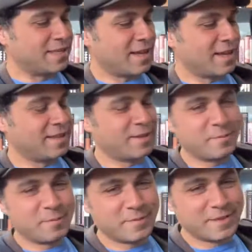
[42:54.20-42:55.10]

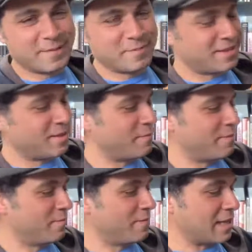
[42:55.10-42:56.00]
the
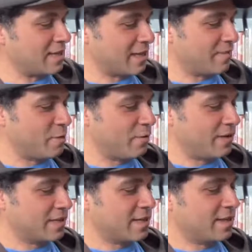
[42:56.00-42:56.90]
magic of
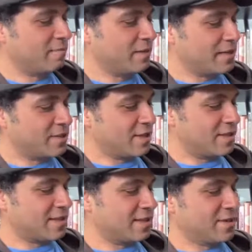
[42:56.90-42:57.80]
movies. It's
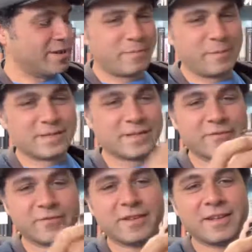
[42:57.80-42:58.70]
just a dirty piece
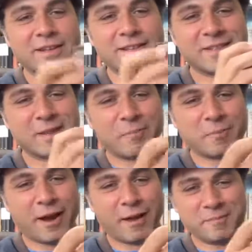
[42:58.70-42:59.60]
of a
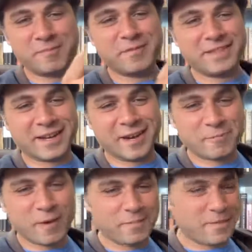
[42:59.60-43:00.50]
prop that our
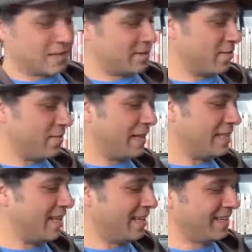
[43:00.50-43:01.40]
prop master
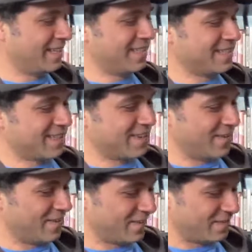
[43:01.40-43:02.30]
made. So,
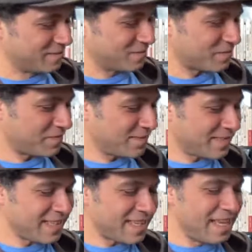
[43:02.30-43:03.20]

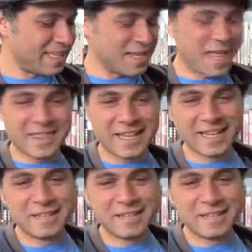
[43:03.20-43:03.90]
it's nothing,